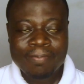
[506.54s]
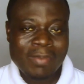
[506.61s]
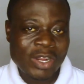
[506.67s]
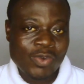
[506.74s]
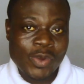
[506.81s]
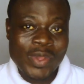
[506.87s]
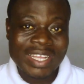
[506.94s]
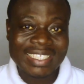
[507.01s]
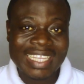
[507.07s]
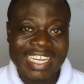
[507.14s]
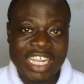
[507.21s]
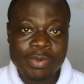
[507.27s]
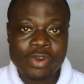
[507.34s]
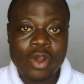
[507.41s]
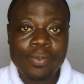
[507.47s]
But when you are
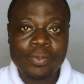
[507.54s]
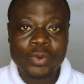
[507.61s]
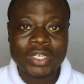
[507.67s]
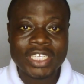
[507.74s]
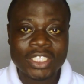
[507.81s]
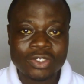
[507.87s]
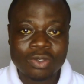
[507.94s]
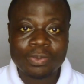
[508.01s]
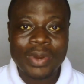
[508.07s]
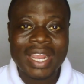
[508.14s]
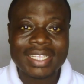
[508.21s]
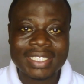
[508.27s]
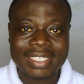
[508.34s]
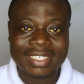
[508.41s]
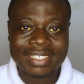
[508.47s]
studying, you don't put this into
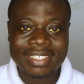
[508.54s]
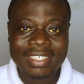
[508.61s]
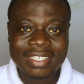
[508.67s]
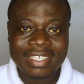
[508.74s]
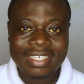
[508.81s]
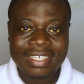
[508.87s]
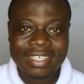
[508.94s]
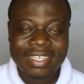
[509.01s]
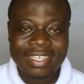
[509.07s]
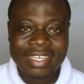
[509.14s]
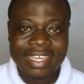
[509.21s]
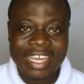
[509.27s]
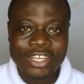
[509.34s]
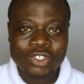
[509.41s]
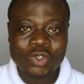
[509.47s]
practice.
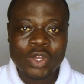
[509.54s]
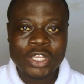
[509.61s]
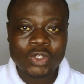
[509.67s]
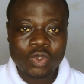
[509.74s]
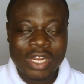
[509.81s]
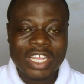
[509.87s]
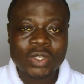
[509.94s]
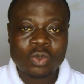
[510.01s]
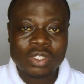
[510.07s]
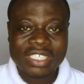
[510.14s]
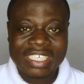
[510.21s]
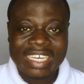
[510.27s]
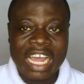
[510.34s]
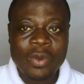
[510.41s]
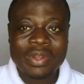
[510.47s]
And so a student will
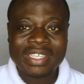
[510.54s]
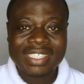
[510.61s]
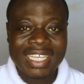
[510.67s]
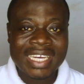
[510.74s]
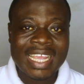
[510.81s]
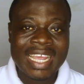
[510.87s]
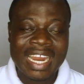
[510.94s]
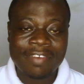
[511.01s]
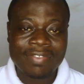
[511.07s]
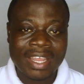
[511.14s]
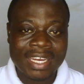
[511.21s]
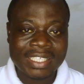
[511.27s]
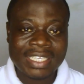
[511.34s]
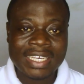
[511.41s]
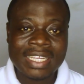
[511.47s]
sit down and study, and
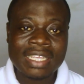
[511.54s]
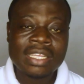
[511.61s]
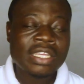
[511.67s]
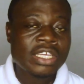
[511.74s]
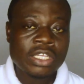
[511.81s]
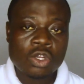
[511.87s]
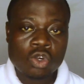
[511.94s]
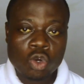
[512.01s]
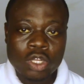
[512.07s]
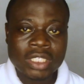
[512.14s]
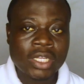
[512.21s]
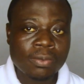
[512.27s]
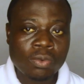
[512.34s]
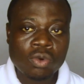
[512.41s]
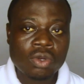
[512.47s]
after the study, you close
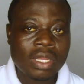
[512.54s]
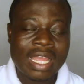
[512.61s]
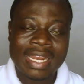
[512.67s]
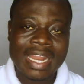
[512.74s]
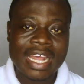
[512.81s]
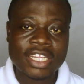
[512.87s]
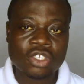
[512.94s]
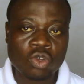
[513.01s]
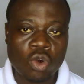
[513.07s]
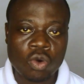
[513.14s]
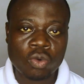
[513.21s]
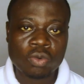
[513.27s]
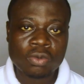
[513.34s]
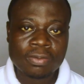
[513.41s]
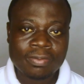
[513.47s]
the book, and that is
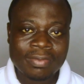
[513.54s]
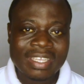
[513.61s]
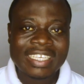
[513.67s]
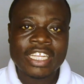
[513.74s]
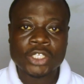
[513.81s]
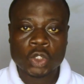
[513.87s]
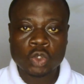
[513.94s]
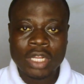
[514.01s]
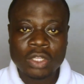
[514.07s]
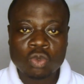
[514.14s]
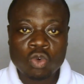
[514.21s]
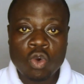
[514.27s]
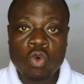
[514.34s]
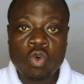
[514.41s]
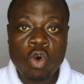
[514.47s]
all. The student
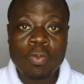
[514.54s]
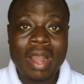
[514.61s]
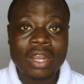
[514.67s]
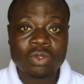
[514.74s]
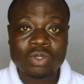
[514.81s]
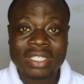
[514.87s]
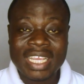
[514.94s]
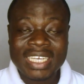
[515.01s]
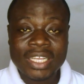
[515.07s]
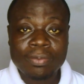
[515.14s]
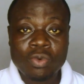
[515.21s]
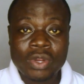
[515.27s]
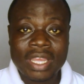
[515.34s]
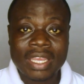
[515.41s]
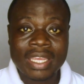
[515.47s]
will not go back to take the
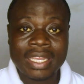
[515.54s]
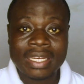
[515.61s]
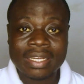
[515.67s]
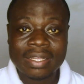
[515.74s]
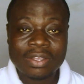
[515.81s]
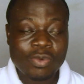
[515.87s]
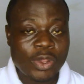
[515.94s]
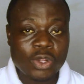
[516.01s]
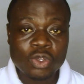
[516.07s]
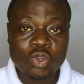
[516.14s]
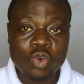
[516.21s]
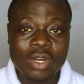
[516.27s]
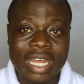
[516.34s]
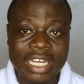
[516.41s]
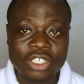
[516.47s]
book again. When you
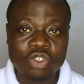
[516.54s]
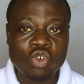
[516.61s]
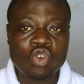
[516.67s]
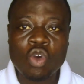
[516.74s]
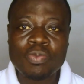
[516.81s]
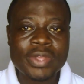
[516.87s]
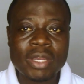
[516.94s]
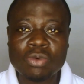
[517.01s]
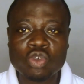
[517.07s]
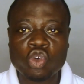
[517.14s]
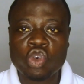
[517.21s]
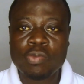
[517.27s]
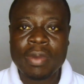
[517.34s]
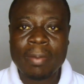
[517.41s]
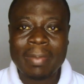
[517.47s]
do that, you will not be able
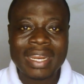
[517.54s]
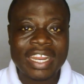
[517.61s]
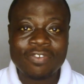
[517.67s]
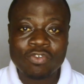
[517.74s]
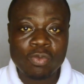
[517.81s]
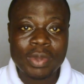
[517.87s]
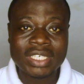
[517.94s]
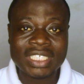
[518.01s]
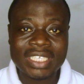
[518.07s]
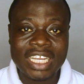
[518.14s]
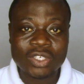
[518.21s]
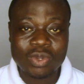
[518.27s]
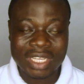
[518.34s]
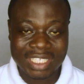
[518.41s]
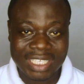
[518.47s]
to remember the information
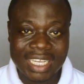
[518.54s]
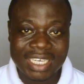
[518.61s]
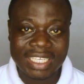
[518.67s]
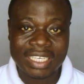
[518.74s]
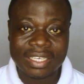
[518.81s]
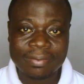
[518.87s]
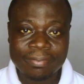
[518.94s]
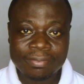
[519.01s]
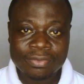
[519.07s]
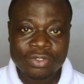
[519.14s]
that you are studying.